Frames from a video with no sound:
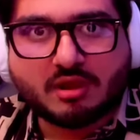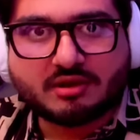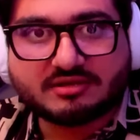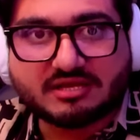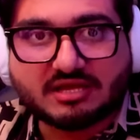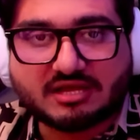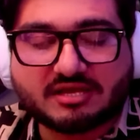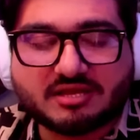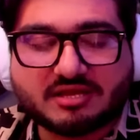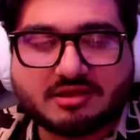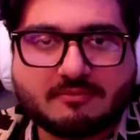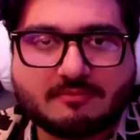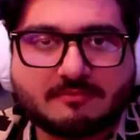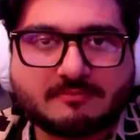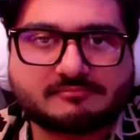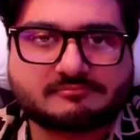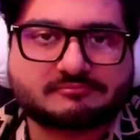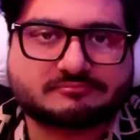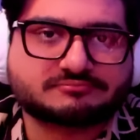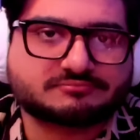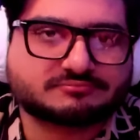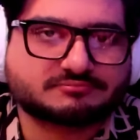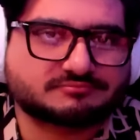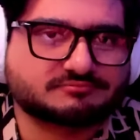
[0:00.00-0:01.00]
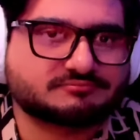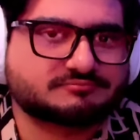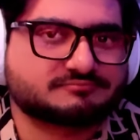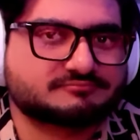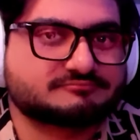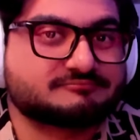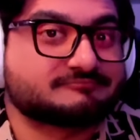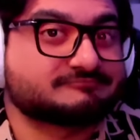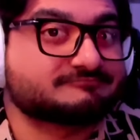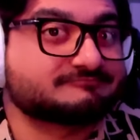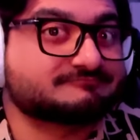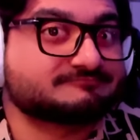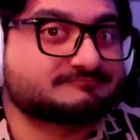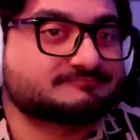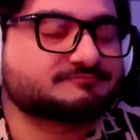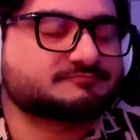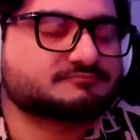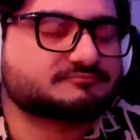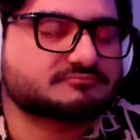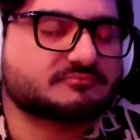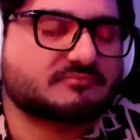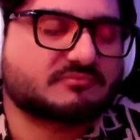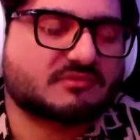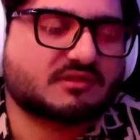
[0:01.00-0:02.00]
Danny? Why'd you fly
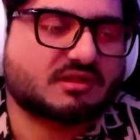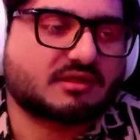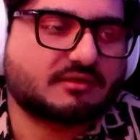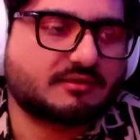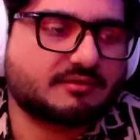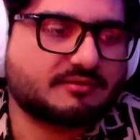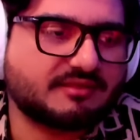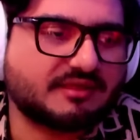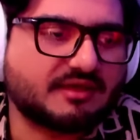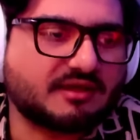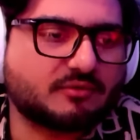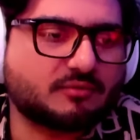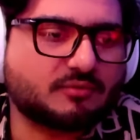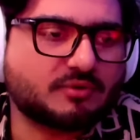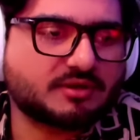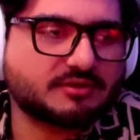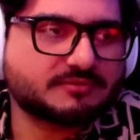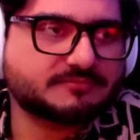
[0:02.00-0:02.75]
off in the box? That way.